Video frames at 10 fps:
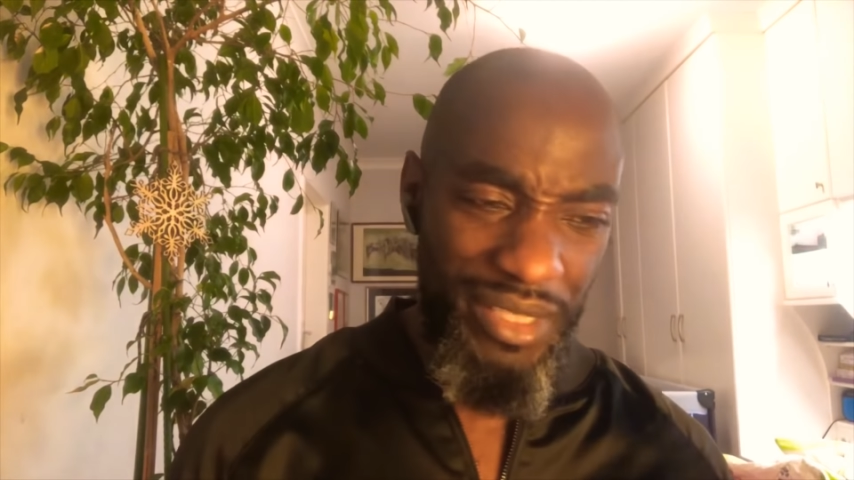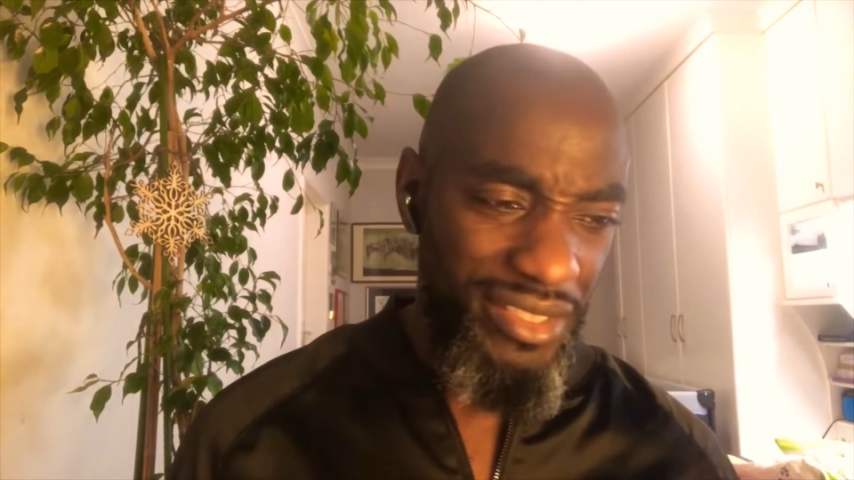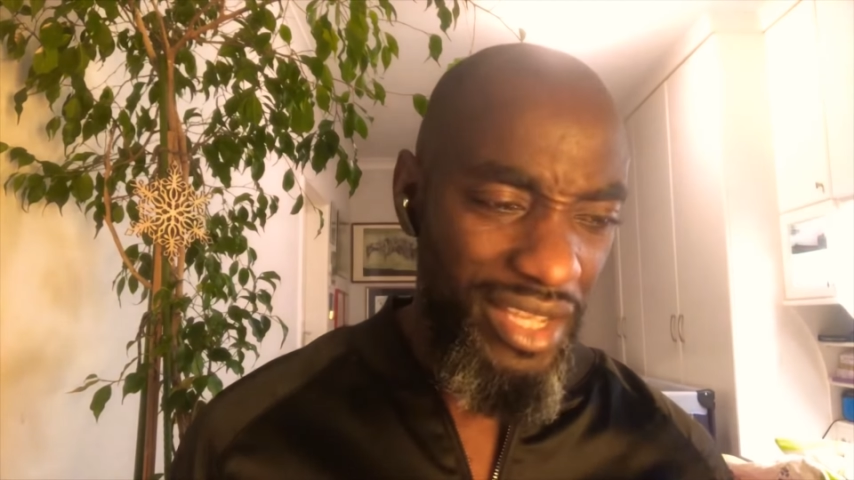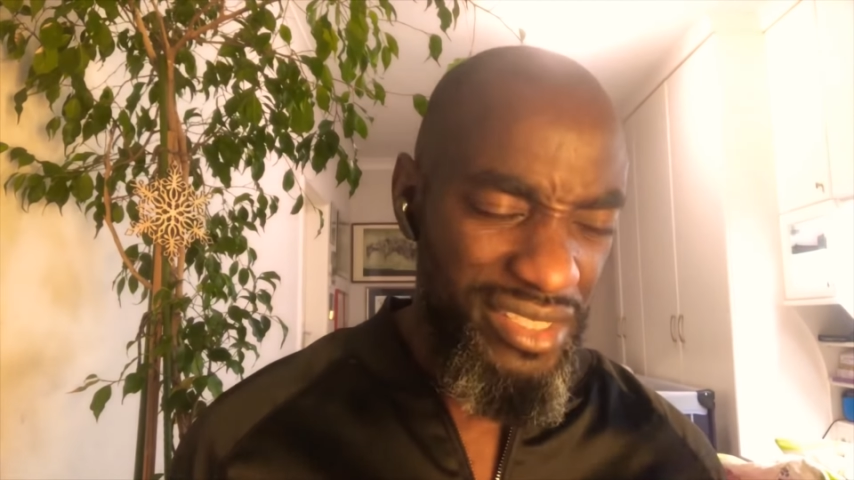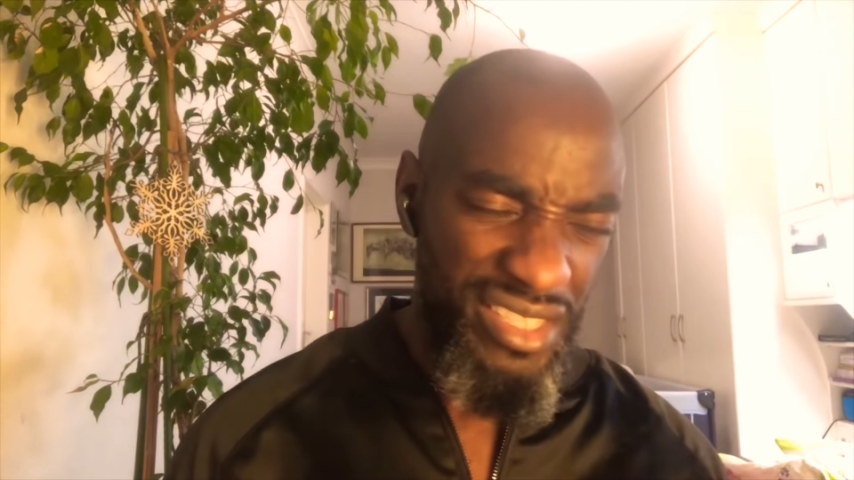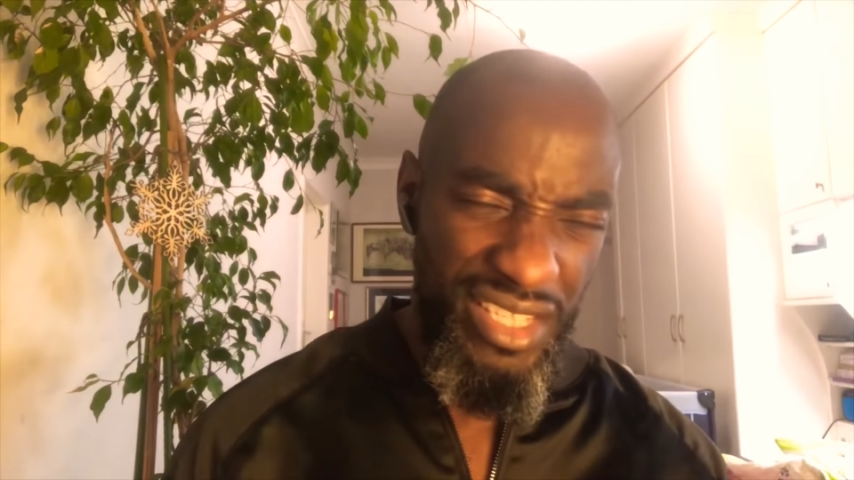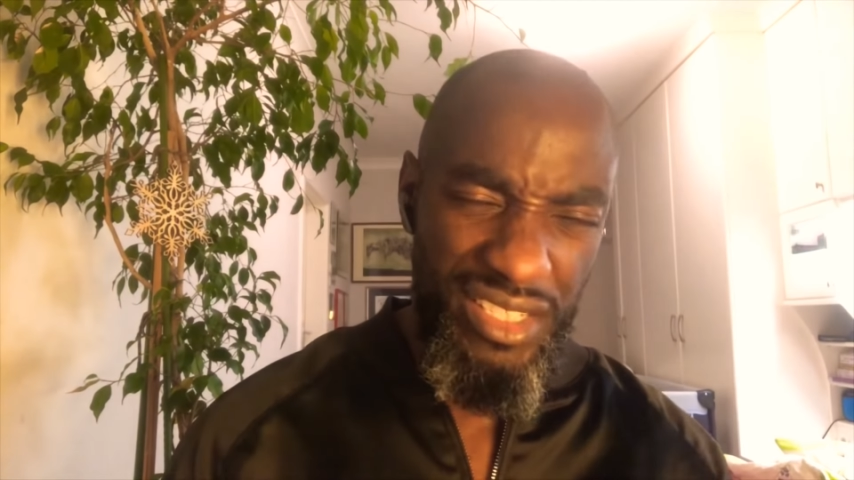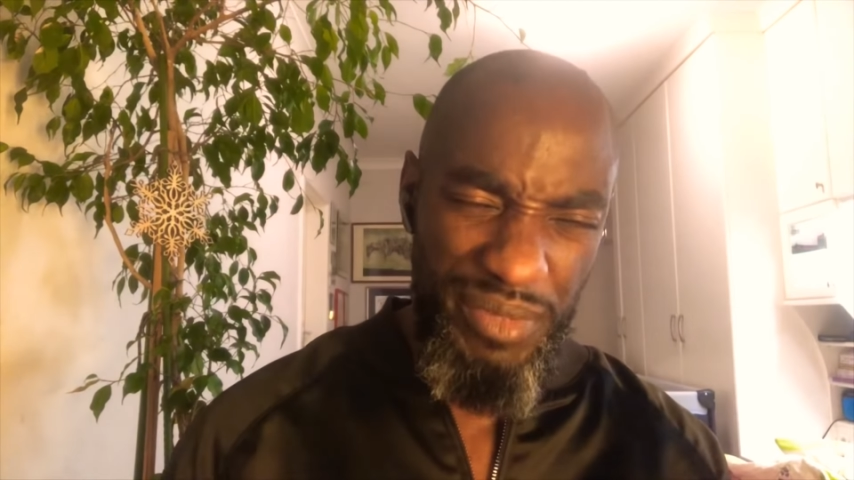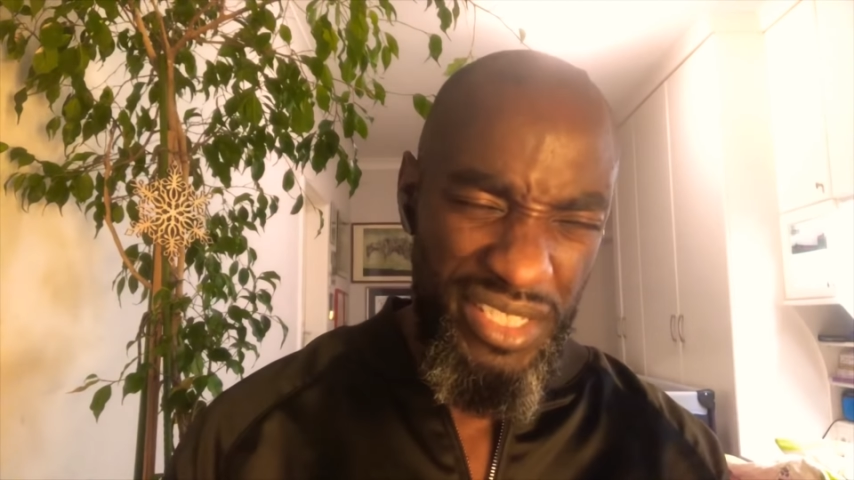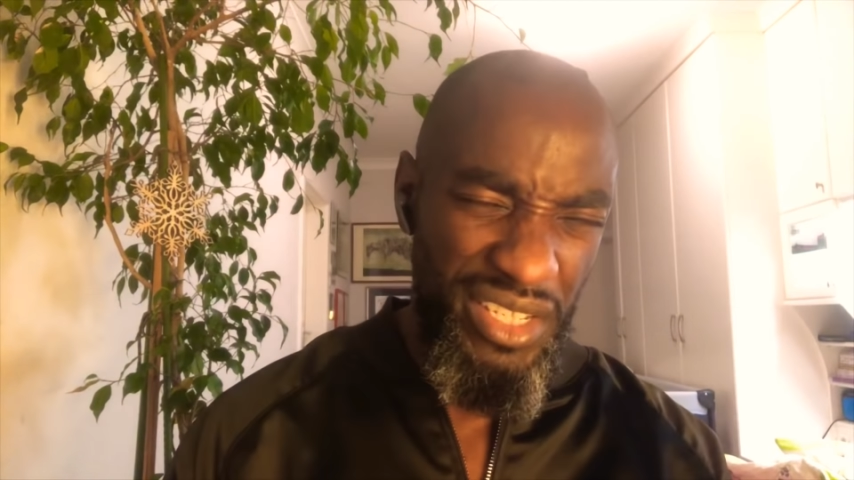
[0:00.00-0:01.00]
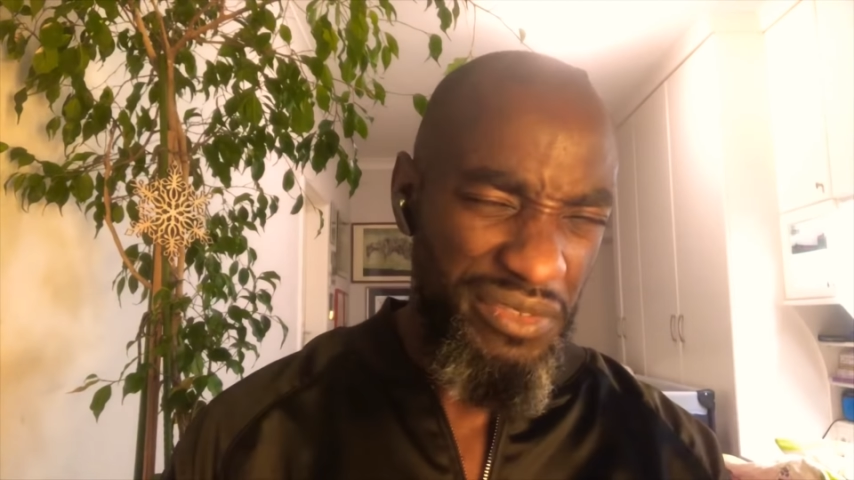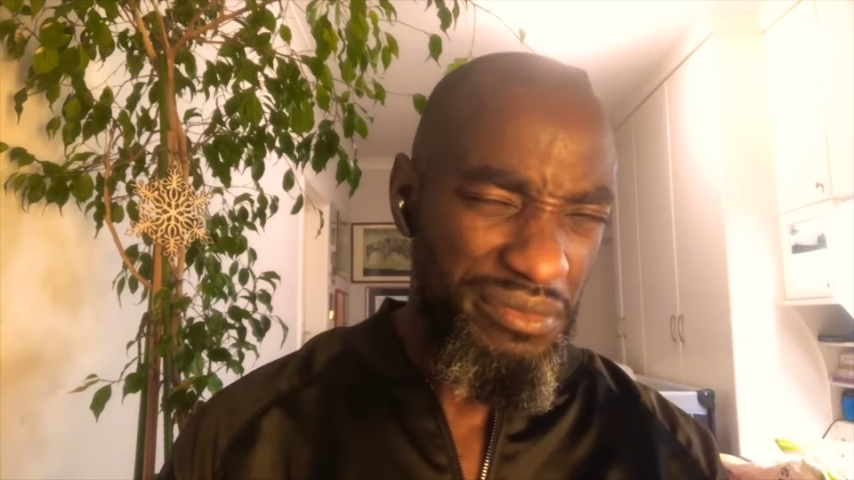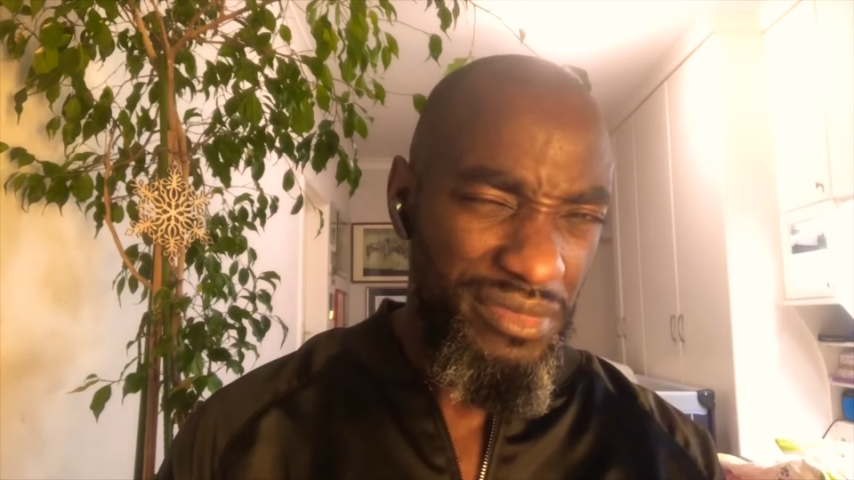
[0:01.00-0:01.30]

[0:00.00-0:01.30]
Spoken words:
I started to think to myself,